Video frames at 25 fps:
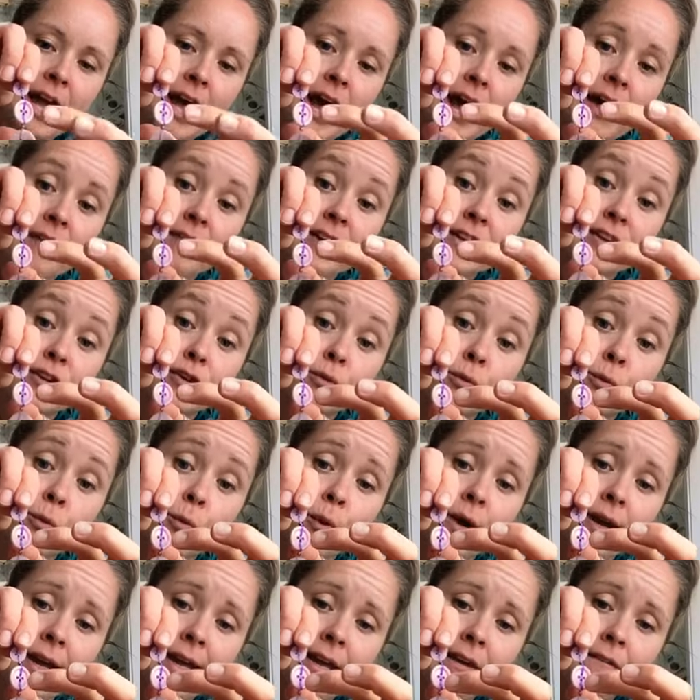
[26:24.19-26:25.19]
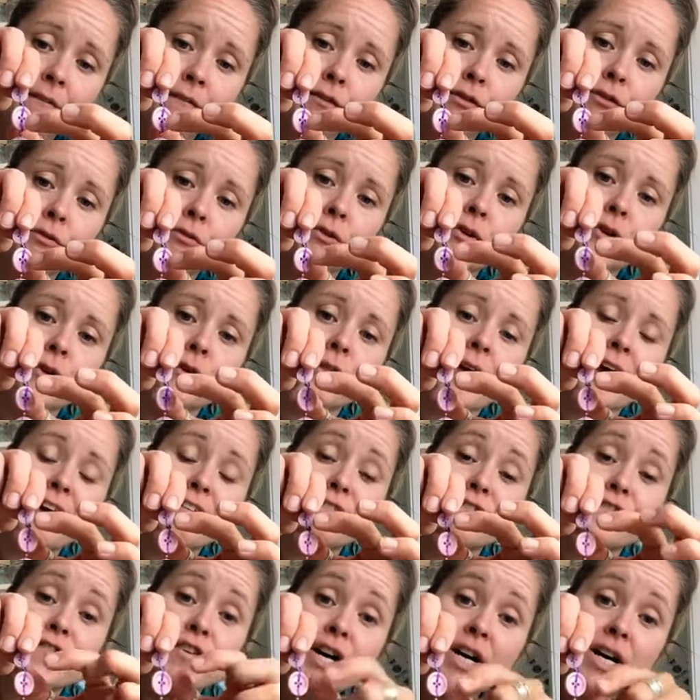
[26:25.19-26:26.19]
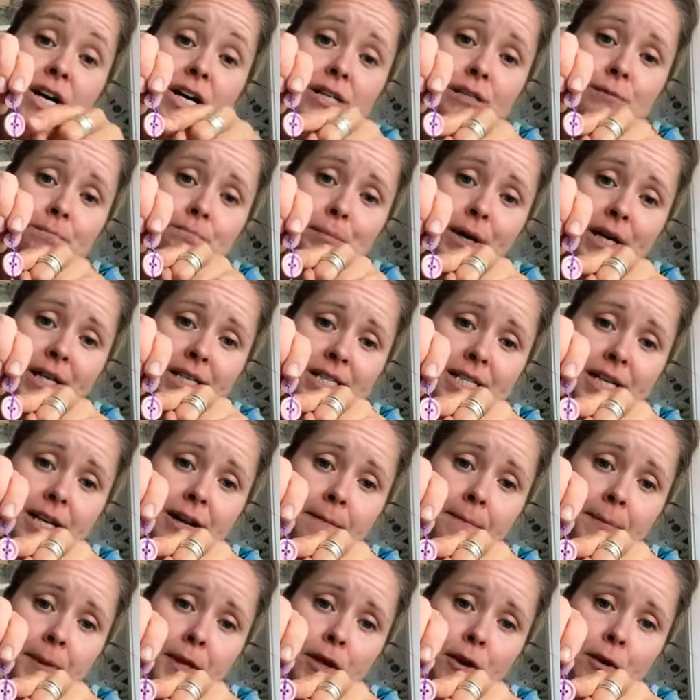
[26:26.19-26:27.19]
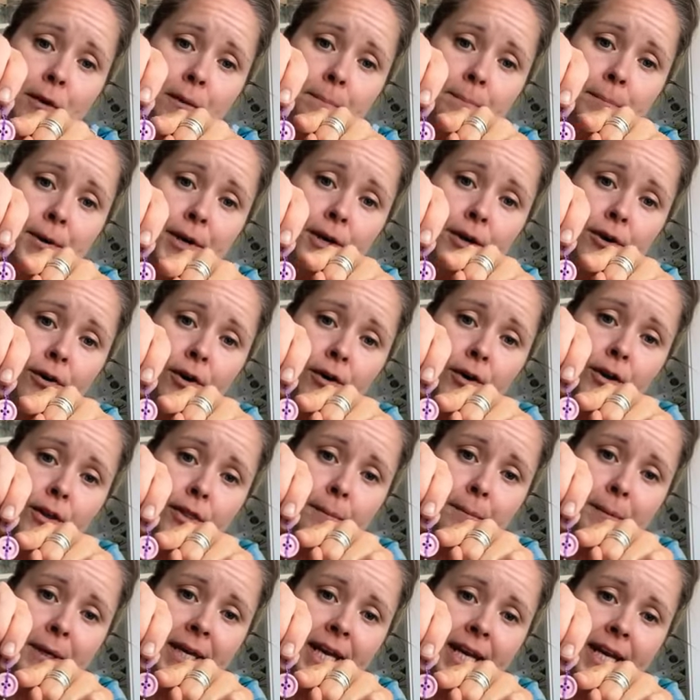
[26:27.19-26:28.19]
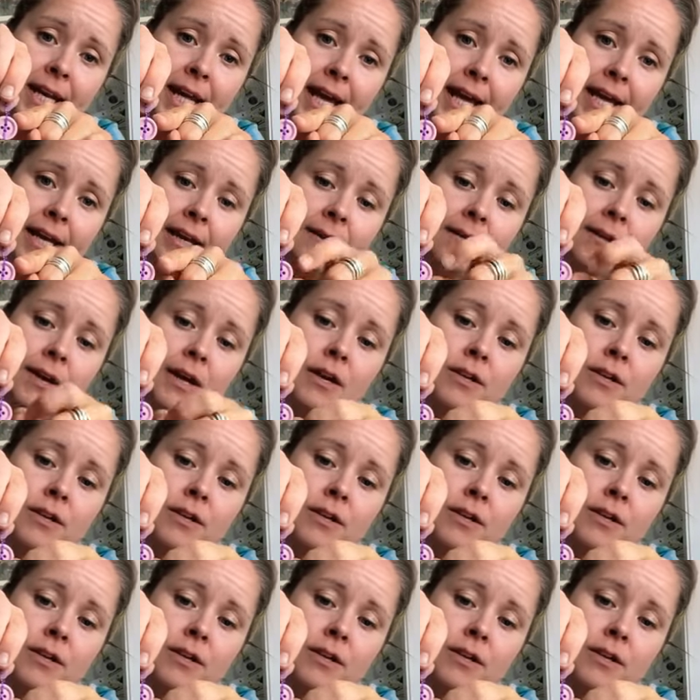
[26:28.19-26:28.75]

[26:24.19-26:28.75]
And then you weave through that first button that you put on at the beginning.